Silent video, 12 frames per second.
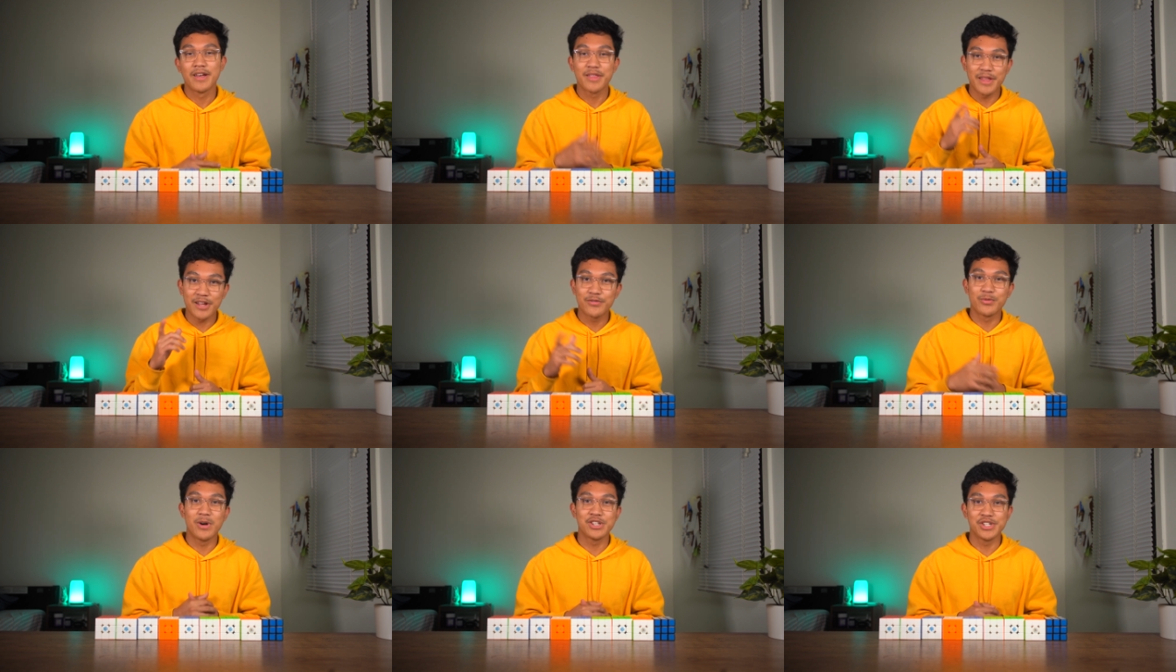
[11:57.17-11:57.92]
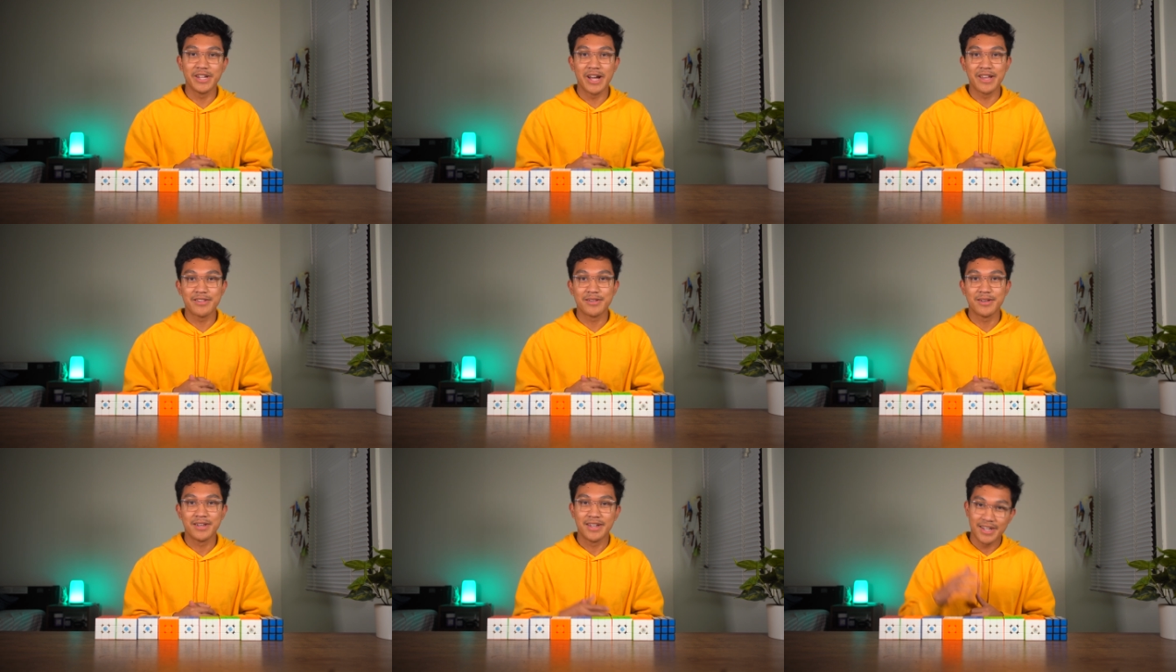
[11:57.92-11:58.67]
Thanks for watching,
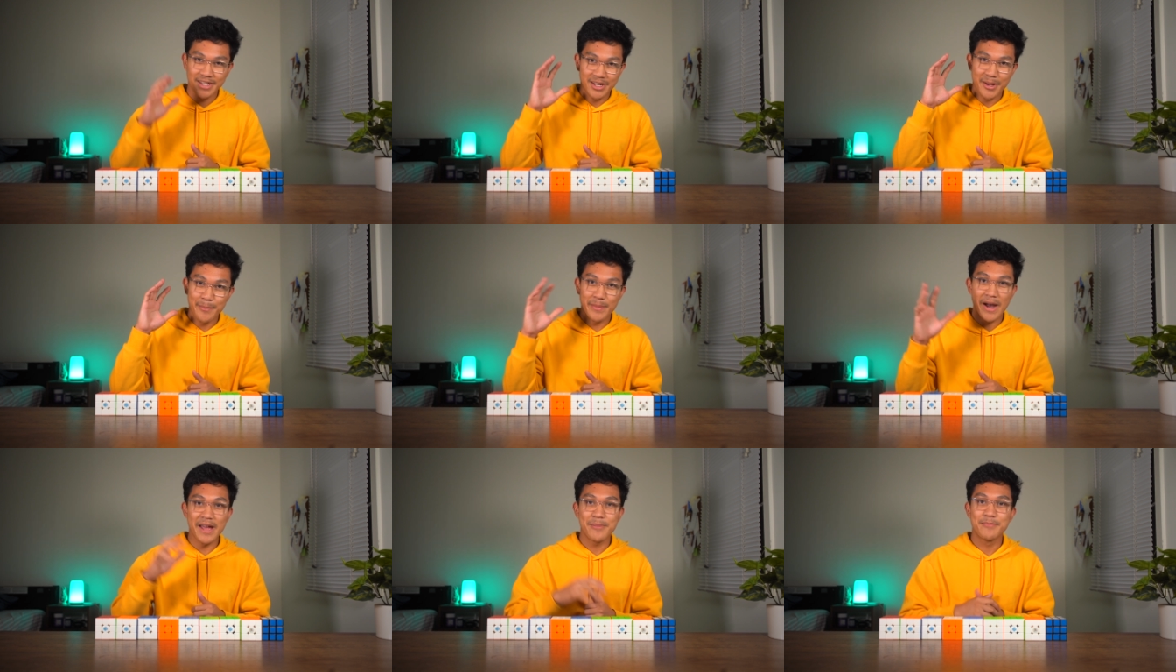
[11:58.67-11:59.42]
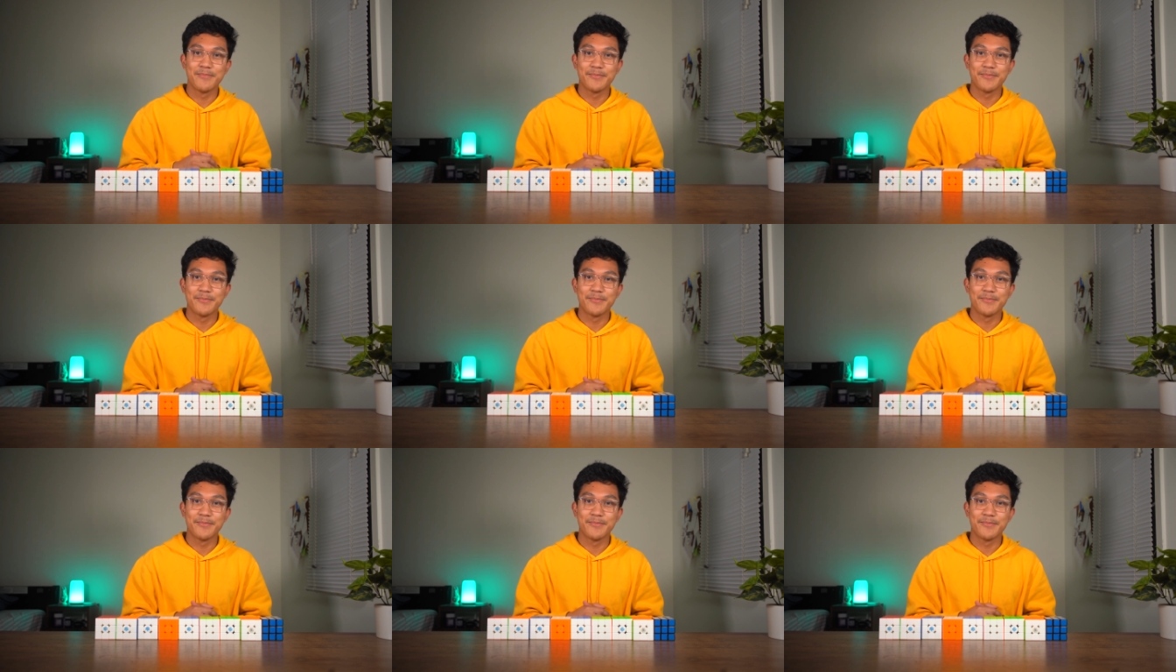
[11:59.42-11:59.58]
guys. Bye.